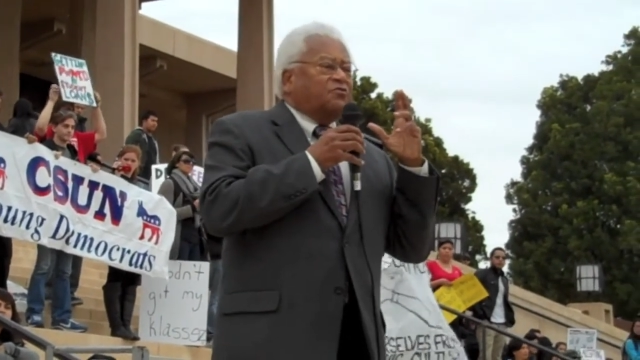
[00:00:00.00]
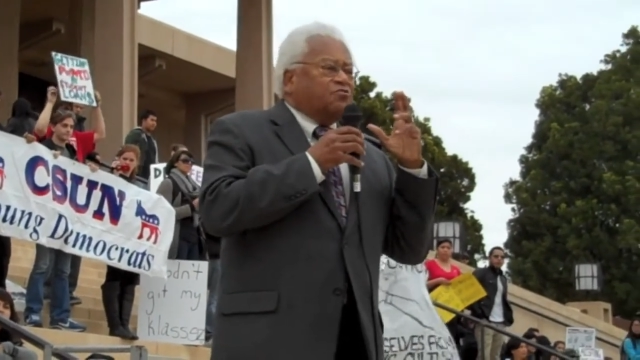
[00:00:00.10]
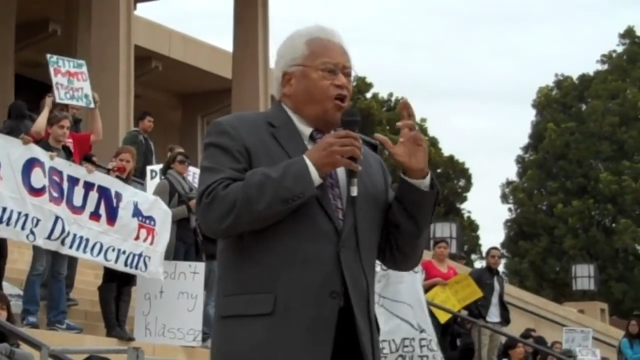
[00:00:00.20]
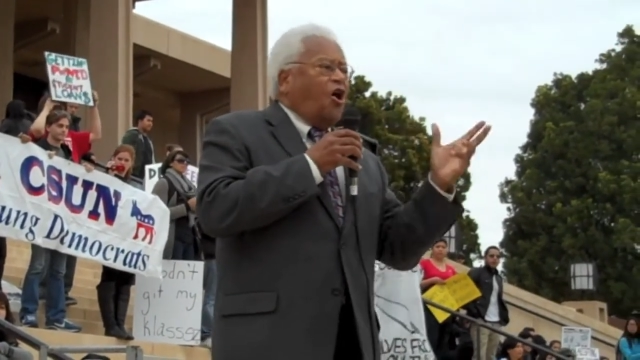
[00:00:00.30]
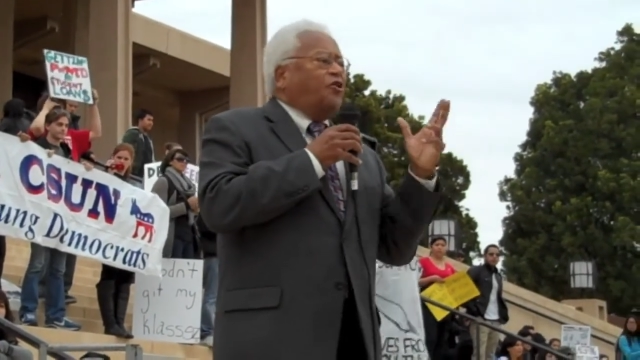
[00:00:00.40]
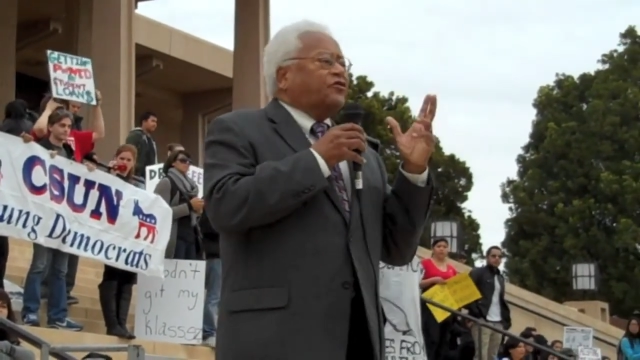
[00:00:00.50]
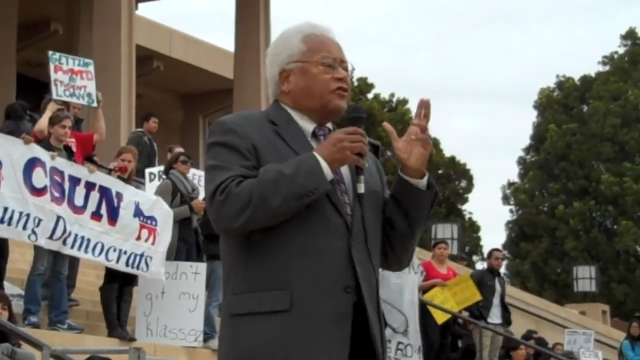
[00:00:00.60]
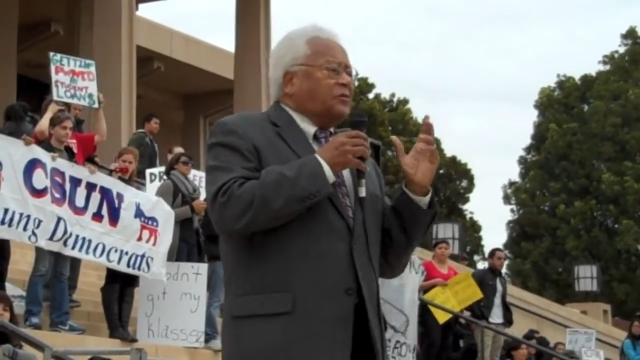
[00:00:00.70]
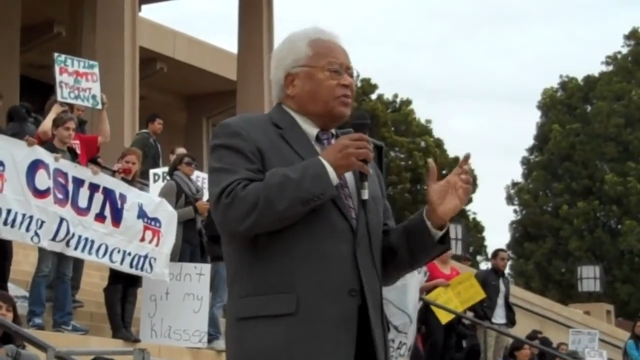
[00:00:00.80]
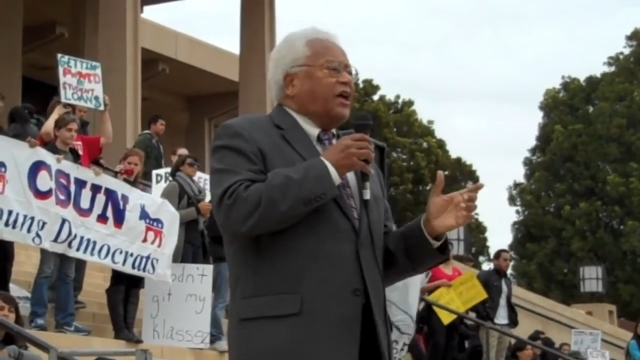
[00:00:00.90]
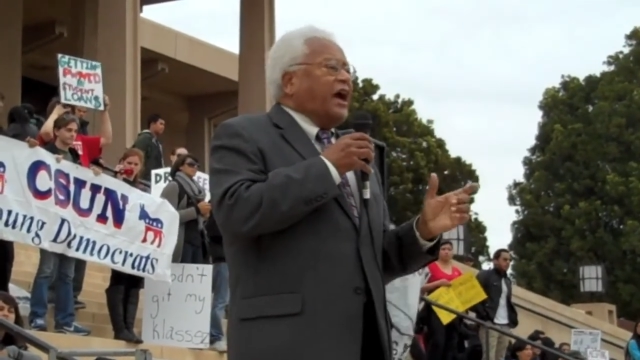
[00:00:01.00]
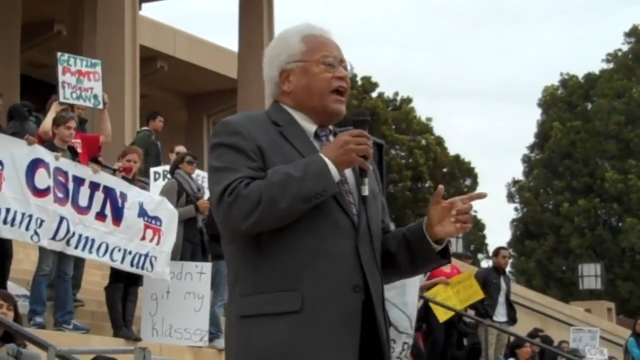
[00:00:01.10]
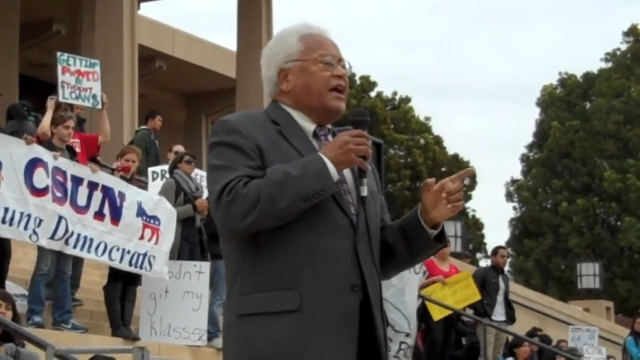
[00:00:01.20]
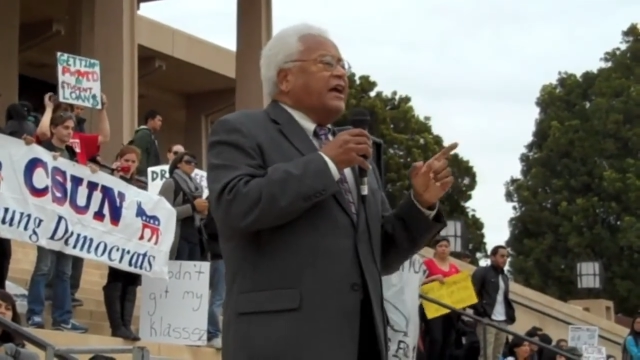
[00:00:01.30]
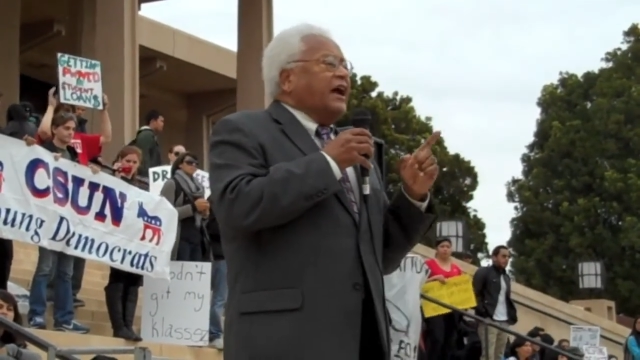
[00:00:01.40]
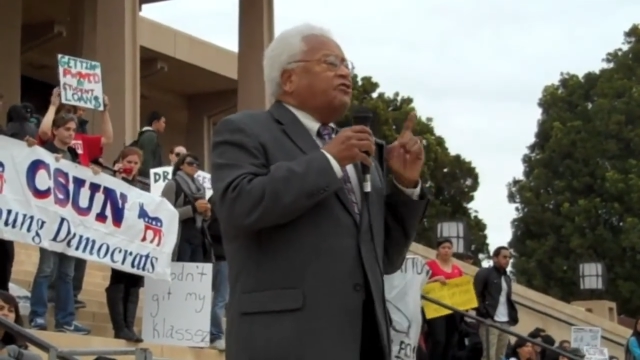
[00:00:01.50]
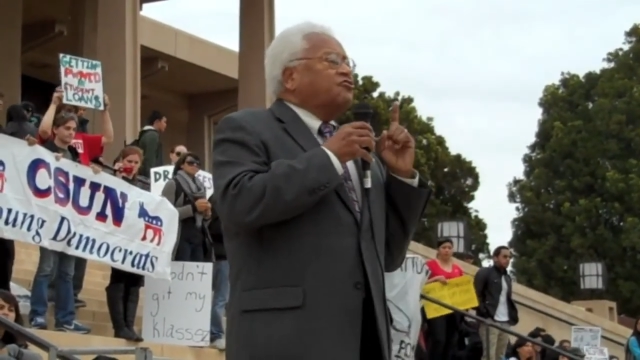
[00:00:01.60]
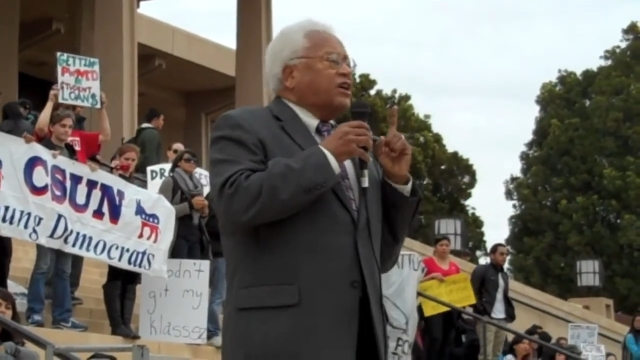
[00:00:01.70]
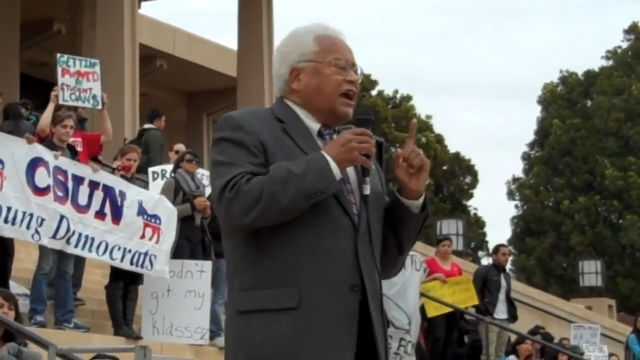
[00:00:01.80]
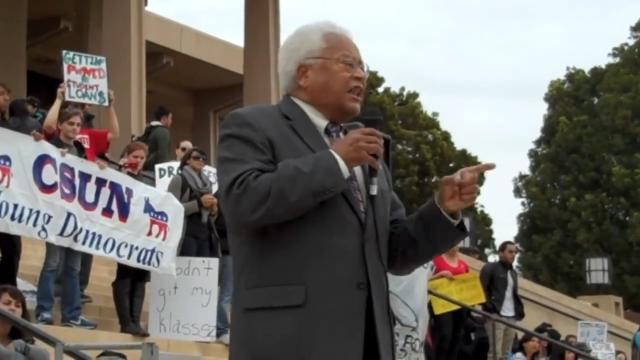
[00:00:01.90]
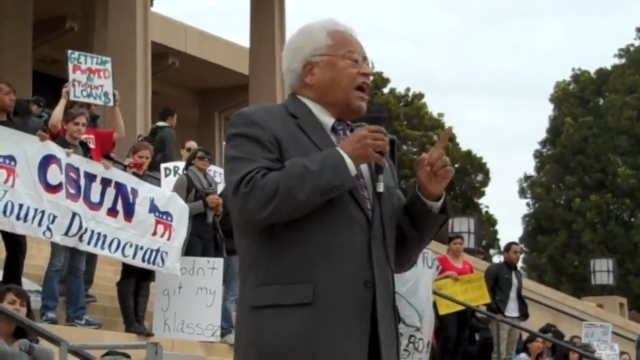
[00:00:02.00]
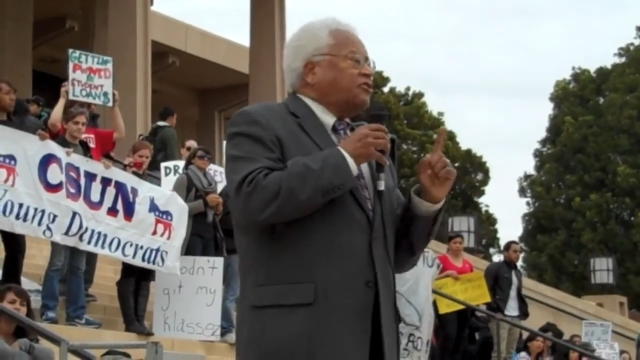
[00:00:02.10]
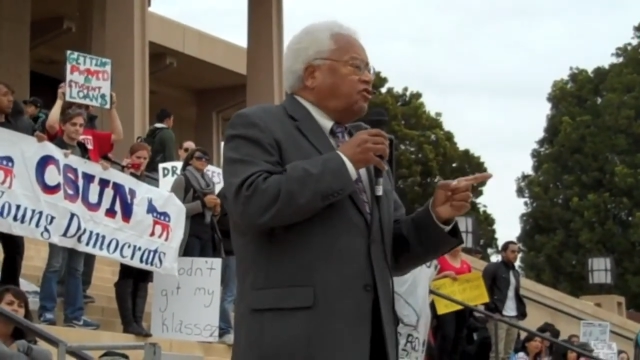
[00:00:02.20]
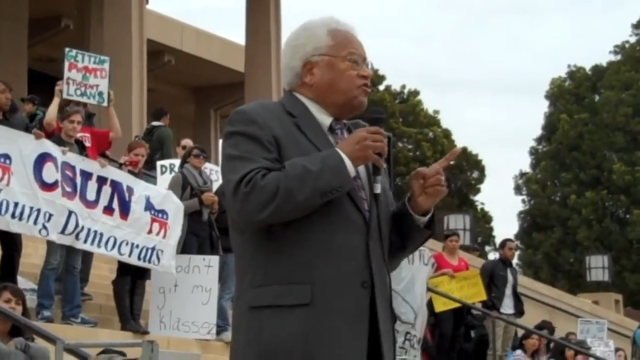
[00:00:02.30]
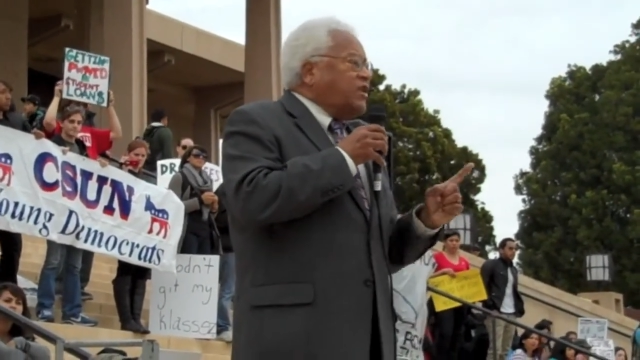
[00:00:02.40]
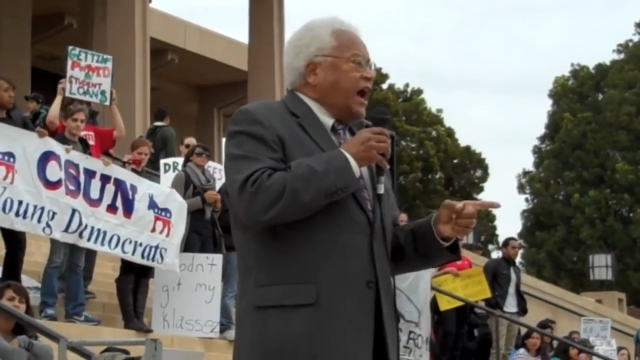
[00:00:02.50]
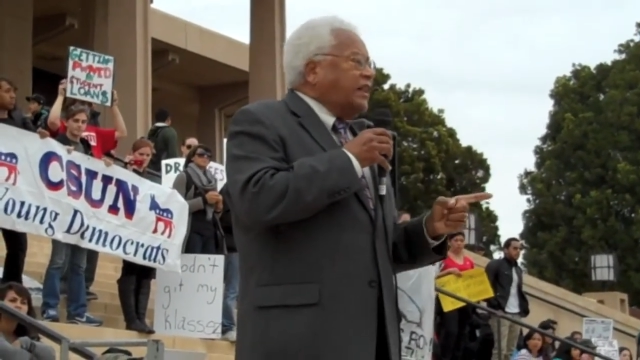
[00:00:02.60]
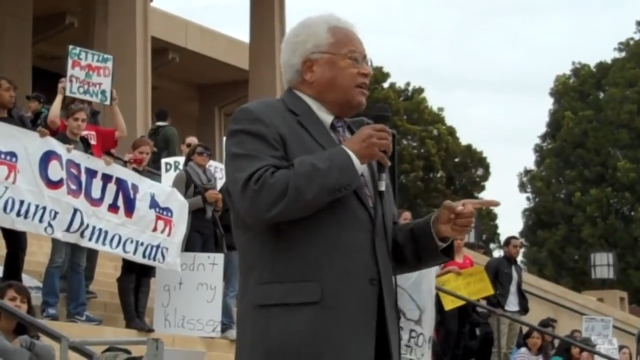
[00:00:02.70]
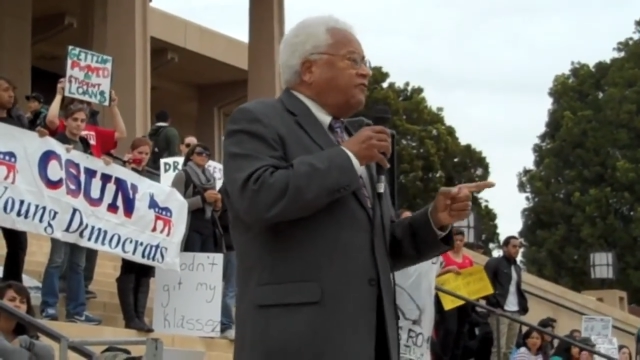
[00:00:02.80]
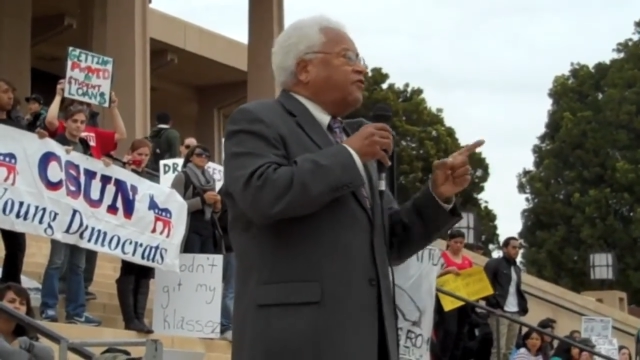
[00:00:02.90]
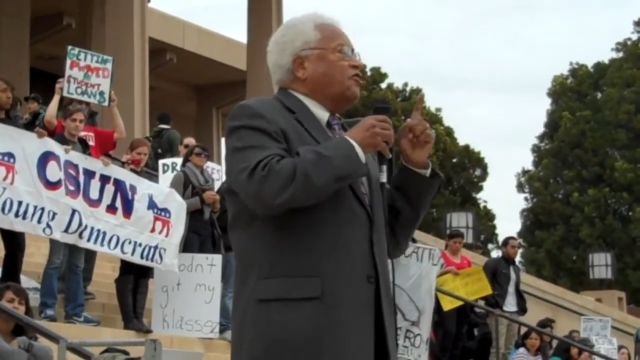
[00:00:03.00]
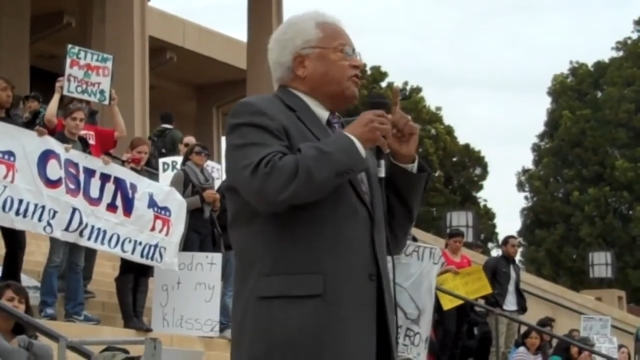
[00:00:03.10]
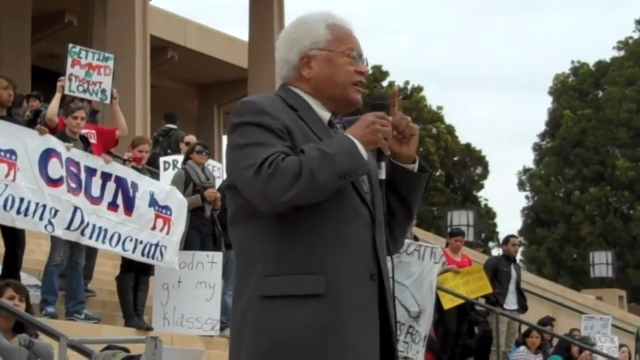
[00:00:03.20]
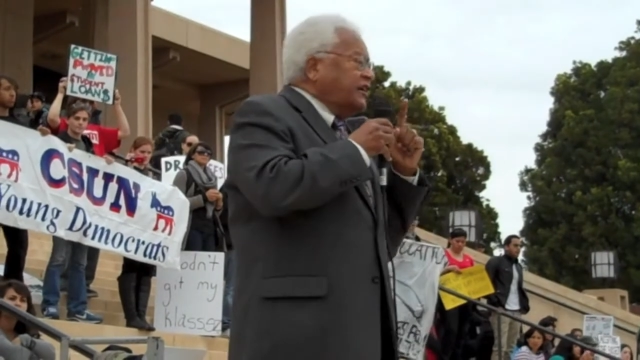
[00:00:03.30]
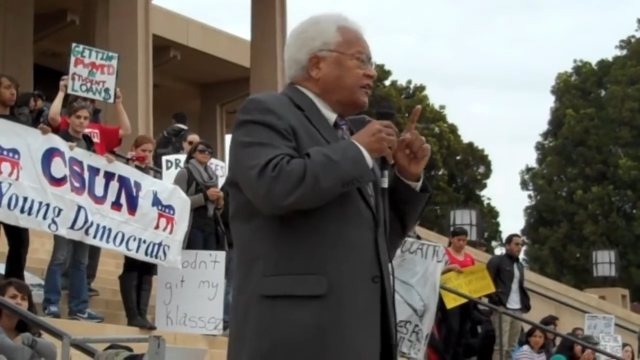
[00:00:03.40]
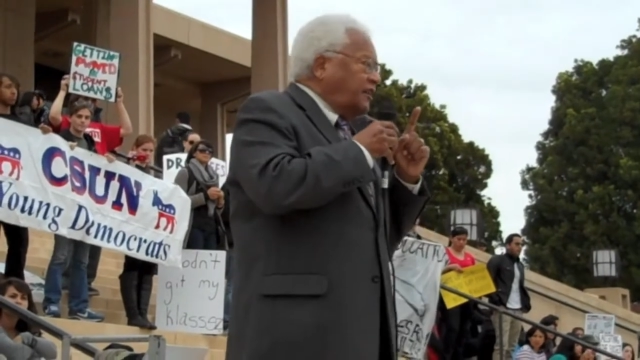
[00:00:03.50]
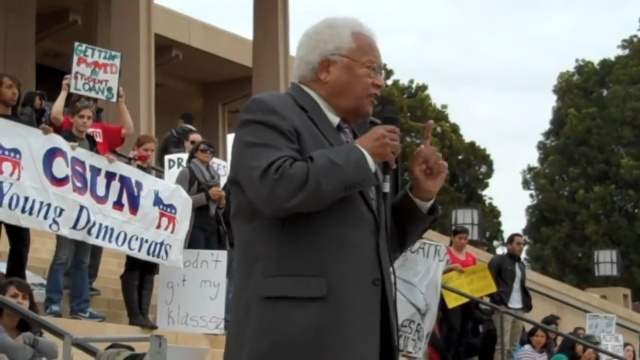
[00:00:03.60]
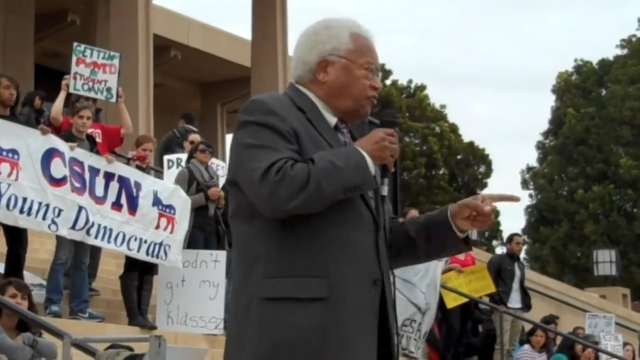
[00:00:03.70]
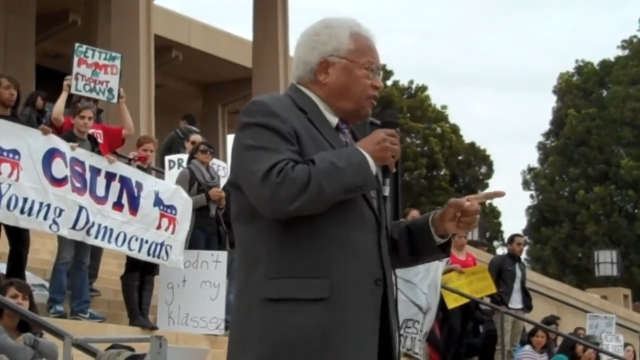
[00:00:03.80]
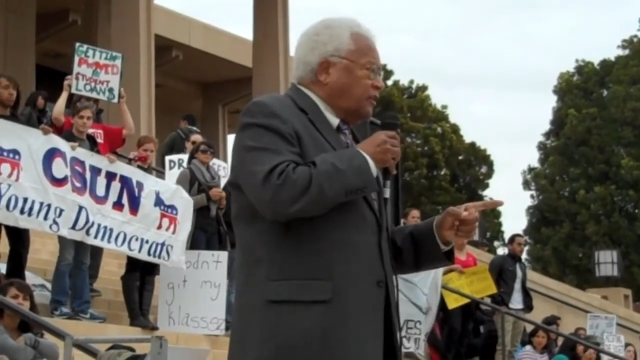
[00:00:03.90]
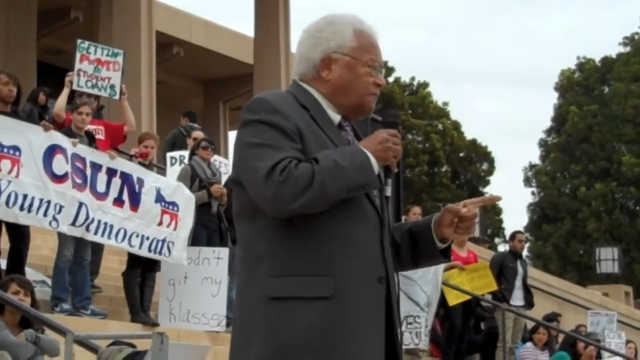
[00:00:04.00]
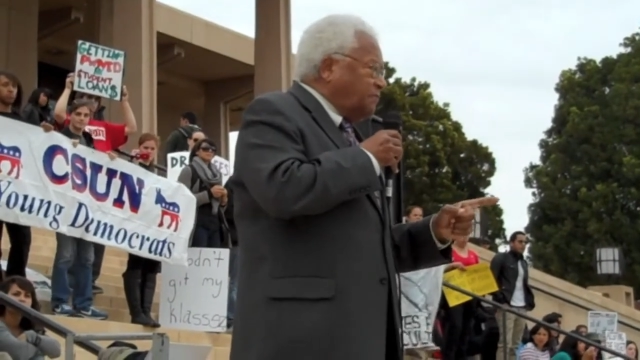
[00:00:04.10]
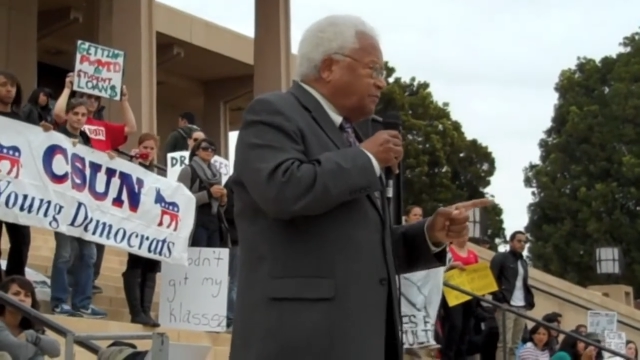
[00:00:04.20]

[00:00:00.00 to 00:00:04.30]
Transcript: roles to play, and you cannot do that if you're illiterate.